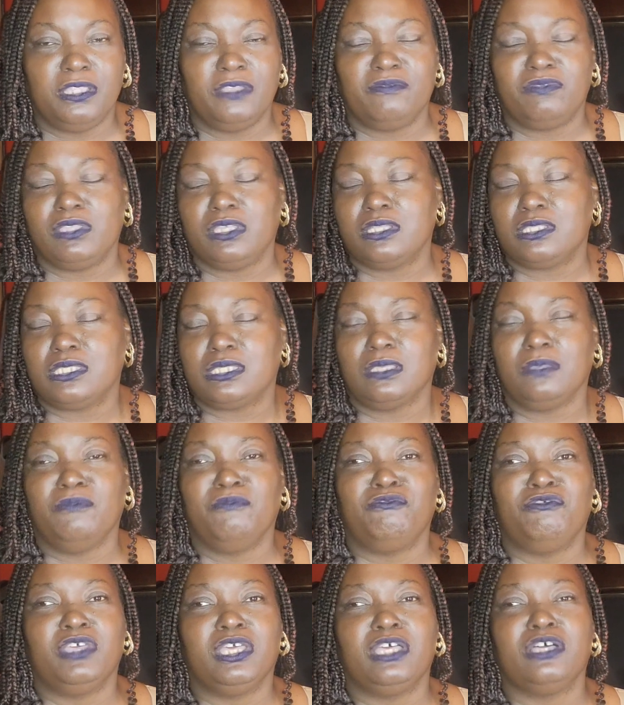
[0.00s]
And if the
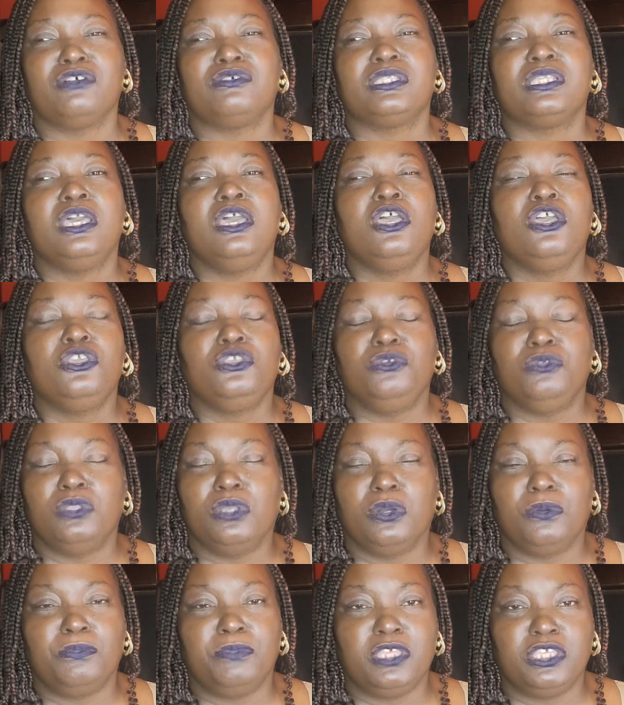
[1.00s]
attempt fails, you
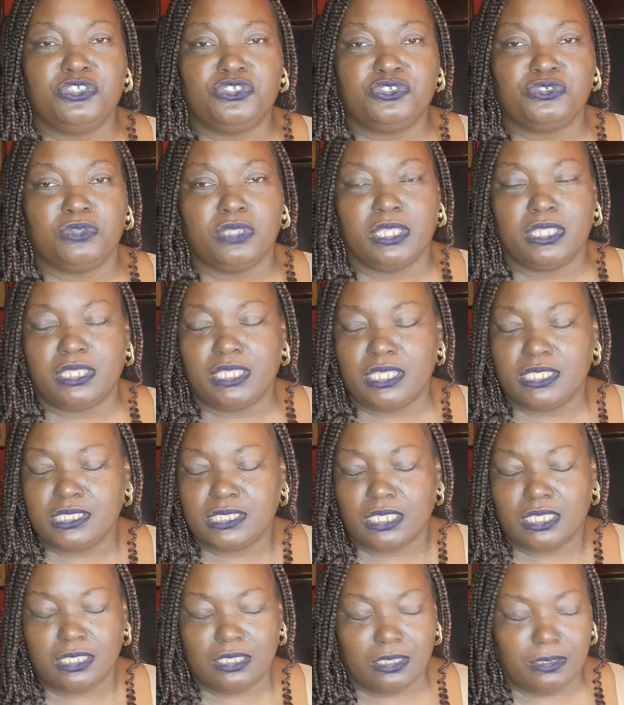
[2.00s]
know, make sure that they
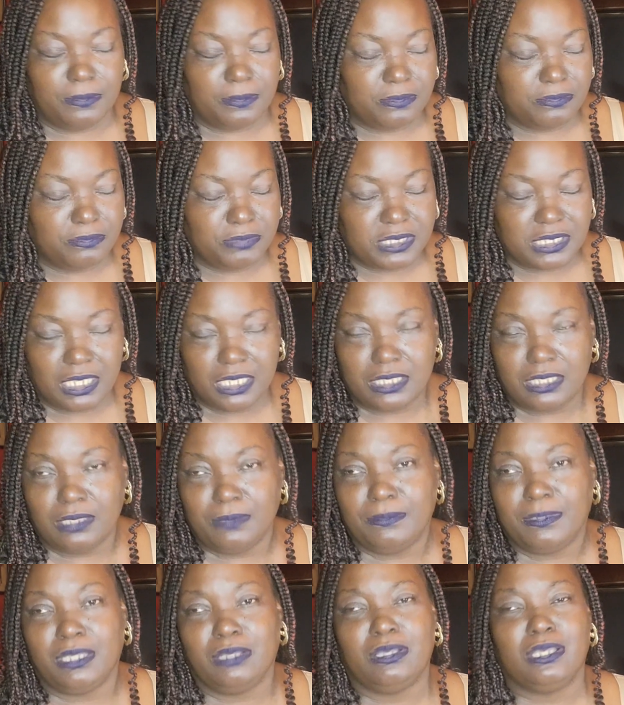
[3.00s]
take
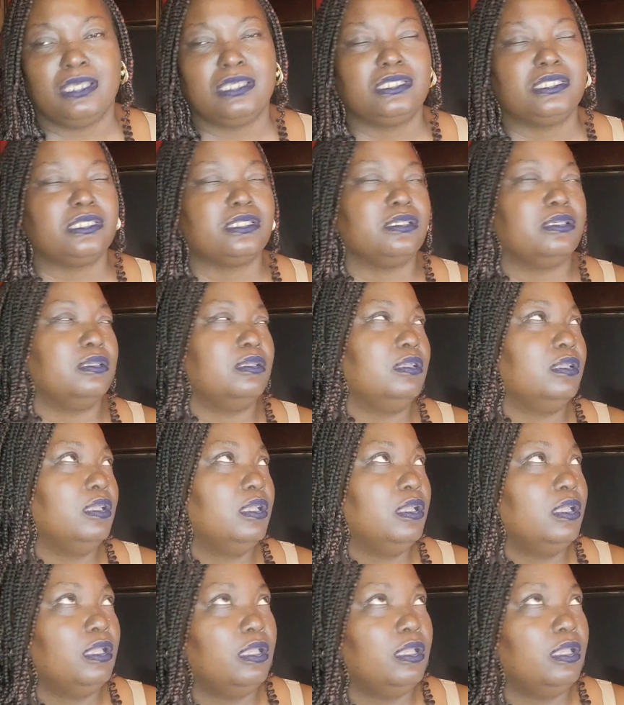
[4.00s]
them out. I said,